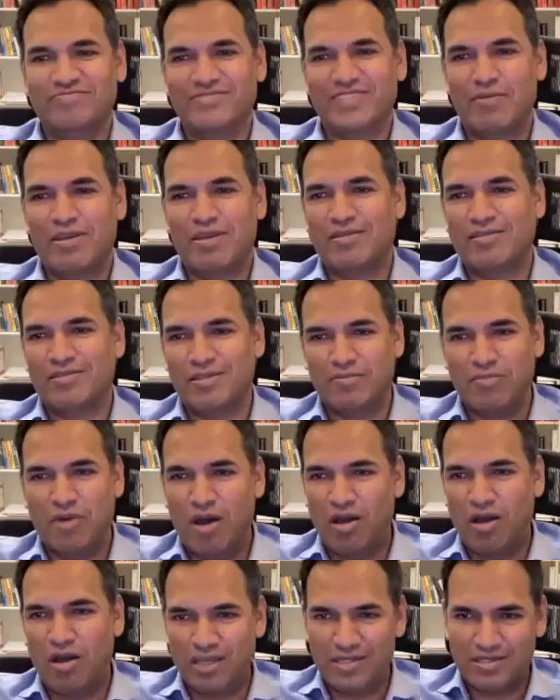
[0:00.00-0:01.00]
mean, the
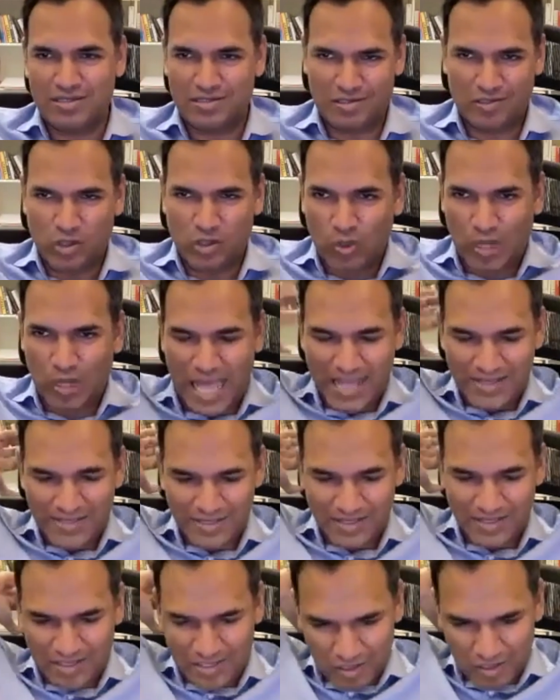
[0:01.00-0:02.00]
market total
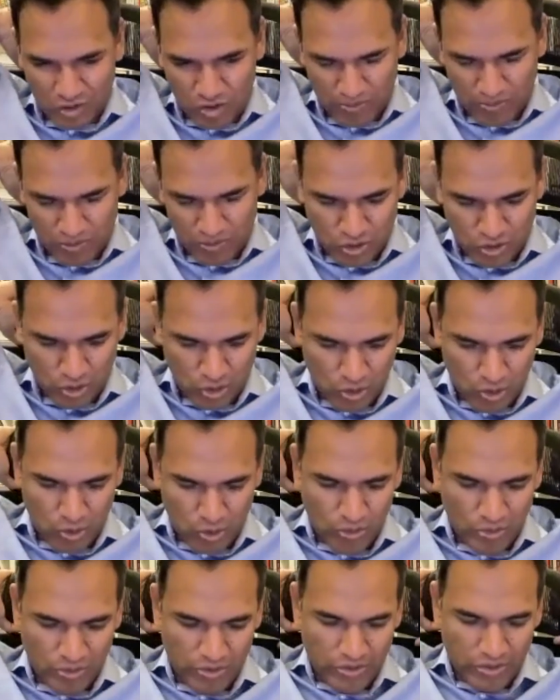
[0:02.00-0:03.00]
assets in
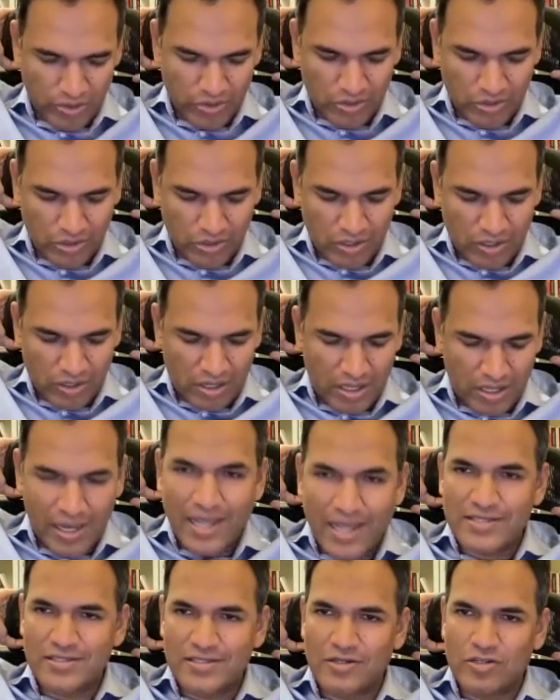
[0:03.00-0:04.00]
crypto are
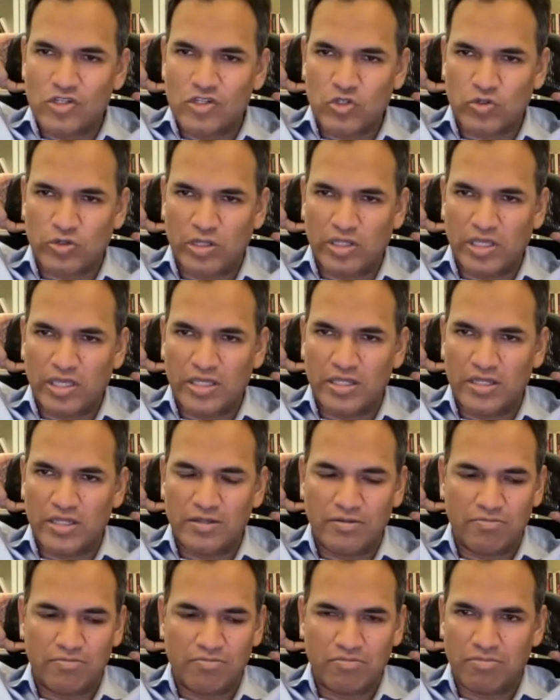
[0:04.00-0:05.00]
less than $1
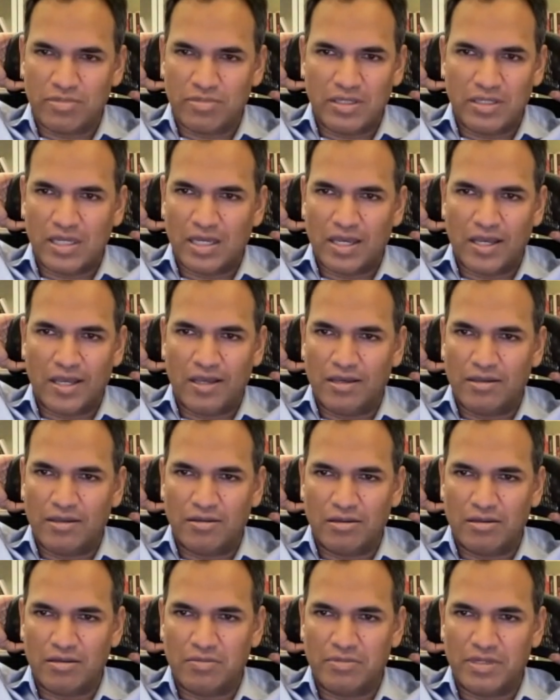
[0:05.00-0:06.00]
trillion.
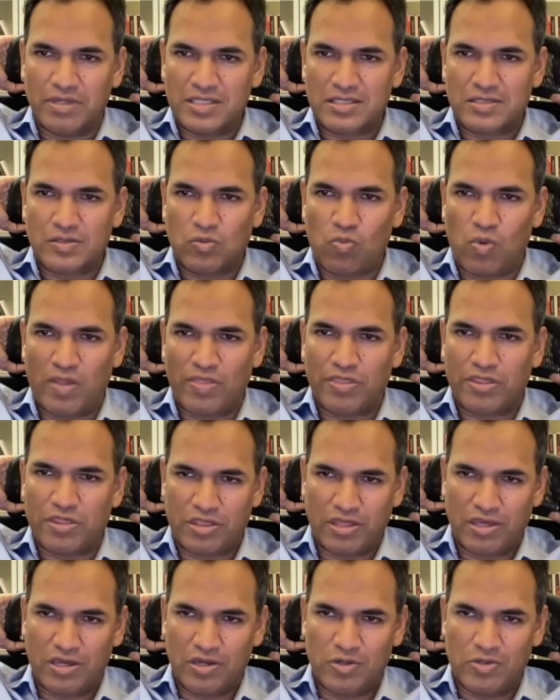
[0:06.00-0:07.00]
It's
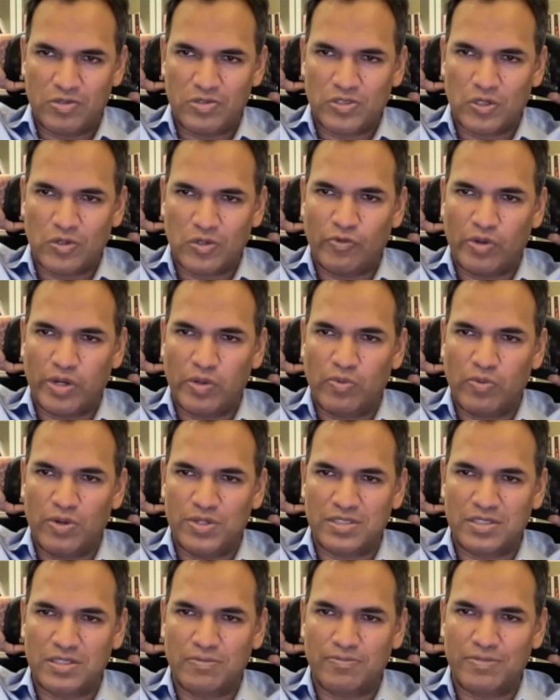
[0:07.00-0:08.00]
1/3 or so of what it
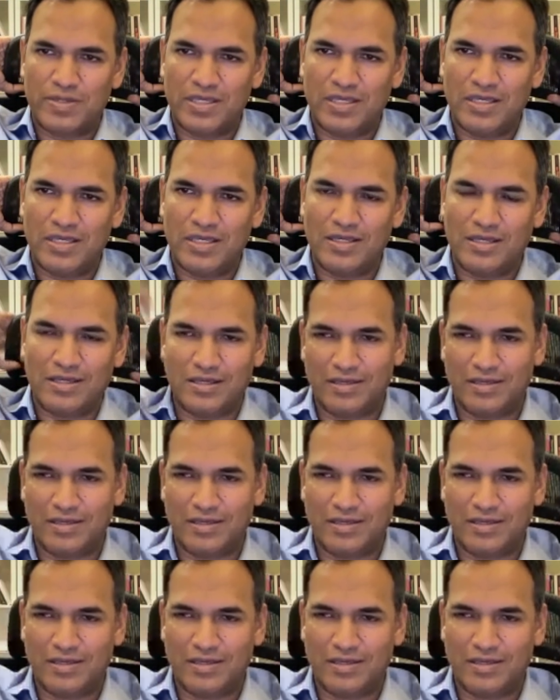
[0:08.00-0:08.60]
was at the peak.